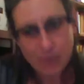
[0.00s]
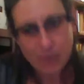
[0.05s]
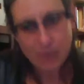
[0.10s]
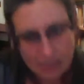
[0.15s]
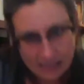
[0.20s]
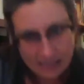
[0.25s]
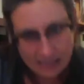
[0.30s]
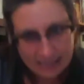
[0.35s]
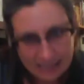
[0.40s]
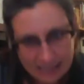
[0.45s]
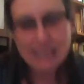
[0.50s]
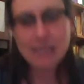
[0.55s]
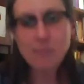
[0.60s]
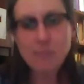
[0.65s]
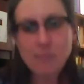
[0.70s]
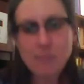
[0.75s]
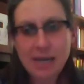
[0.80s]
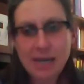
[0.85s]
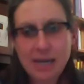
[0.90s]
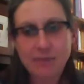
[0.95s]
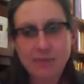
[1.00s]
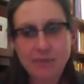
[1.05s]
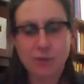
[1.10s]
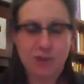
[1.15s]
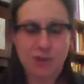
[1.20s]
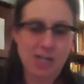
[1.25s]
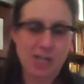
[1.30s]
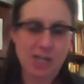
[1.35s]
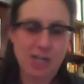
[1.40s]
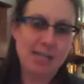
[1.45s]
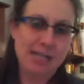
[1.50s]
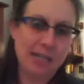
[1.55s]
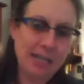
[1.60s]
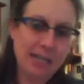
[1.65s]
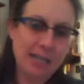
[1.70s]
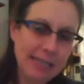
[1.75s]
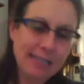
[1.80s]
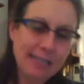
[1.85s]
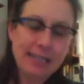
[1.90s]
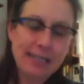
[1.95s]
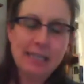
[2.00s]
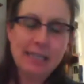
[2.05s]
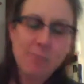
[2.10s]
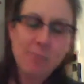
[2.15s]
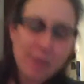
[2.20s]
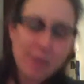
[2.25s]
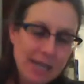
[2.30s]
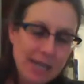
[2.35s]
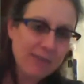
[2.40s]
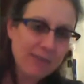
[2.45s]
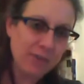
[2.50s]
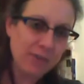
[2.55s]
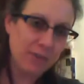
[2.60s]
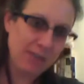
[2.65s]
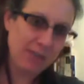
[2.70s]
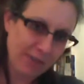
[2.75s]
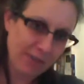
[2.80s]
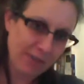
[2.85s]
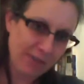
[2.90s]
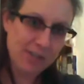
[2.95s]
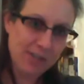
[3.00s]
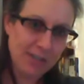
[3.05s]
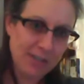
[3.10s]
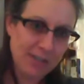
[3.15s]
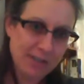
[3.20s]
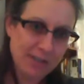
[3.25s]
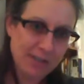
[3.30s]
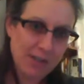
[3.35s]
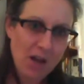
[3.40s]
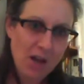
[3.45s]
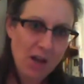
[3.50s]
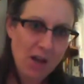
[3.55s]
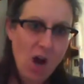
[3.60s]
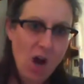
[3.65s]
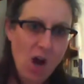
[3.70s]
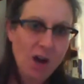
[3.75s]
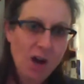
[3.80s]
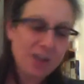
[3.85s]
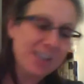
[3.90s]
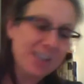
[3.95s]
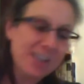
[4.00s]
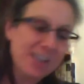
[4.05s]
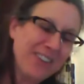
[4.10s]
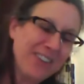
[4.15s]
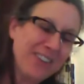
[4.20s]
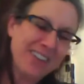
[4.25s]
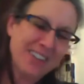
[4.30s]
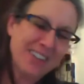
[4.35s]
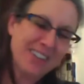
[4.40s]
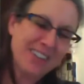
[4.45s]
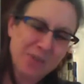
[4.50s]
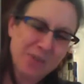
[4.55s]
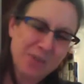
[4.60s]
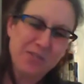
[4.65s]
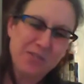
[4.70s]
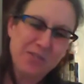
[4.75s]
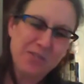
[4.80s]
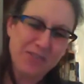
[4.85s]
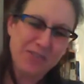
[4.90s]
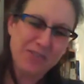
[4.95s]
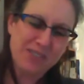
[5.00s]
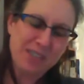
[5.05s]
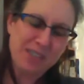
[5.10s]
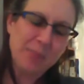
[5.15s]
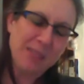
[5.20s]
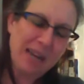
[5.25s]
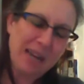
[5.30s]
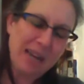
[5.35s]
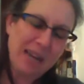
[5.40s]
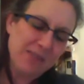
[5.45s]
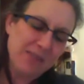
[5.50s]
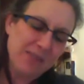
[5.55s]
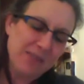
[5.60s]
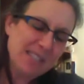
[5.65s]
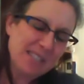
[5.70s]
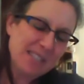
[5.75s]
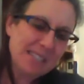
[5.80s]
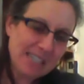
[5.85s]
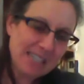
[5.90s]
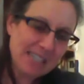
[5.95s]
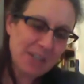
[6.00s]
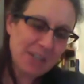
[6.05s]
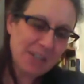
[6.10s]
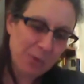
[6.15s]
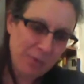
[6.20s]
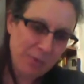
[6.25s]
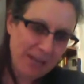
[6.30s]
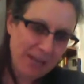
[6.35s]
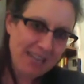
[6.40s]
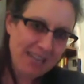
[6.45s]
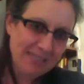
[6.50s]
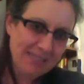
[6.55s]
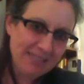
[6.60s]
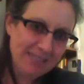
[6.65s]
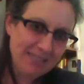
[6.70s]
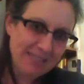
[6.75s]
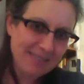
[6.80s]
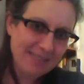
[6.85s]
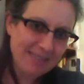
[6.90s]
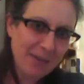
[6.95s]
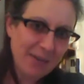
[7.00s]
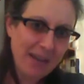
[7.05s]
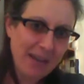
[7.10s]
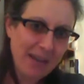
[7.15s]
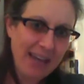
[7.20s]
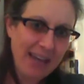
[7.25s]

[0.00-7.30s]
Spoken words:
clinically meaningful change and clinically meaningful differences are different sort of sometimes from statistical meaning. Okay.